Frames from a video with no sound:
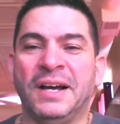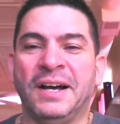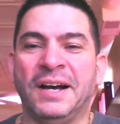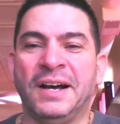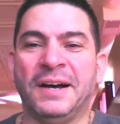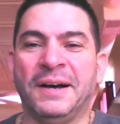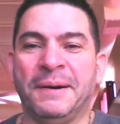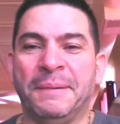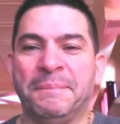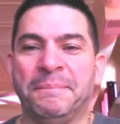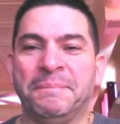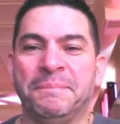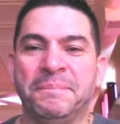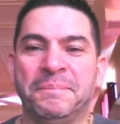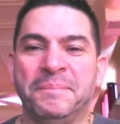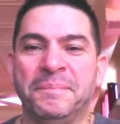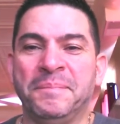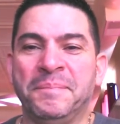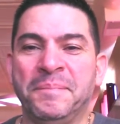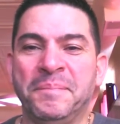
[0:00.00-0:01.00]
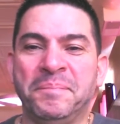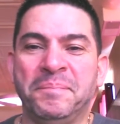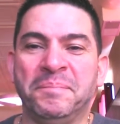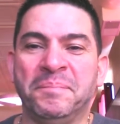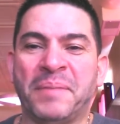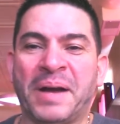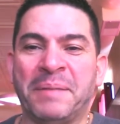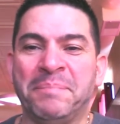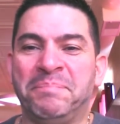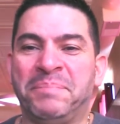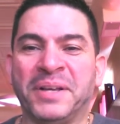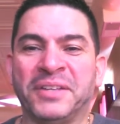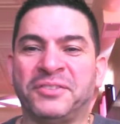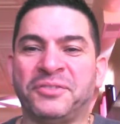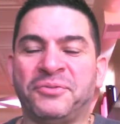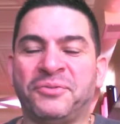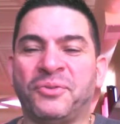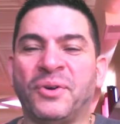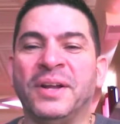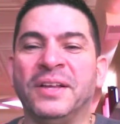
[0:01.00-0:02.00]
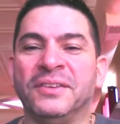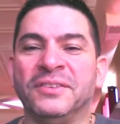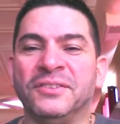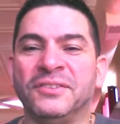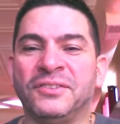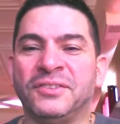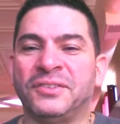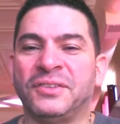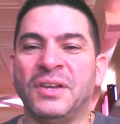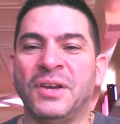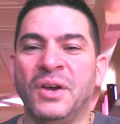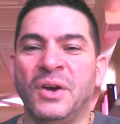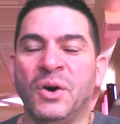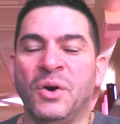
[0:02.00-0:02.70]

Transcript: My best friends